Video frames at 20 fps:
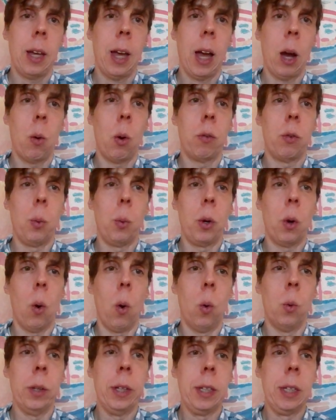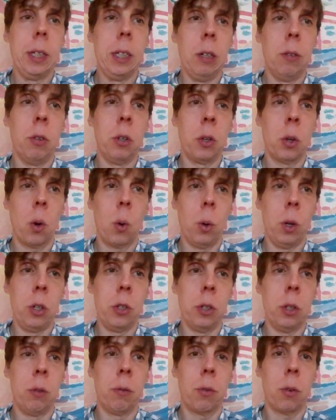However, we are only given an
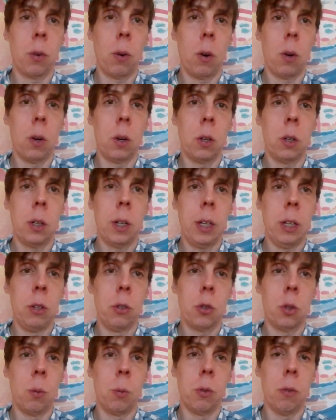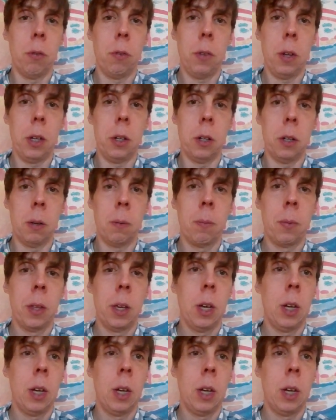equation for r in terms of theta,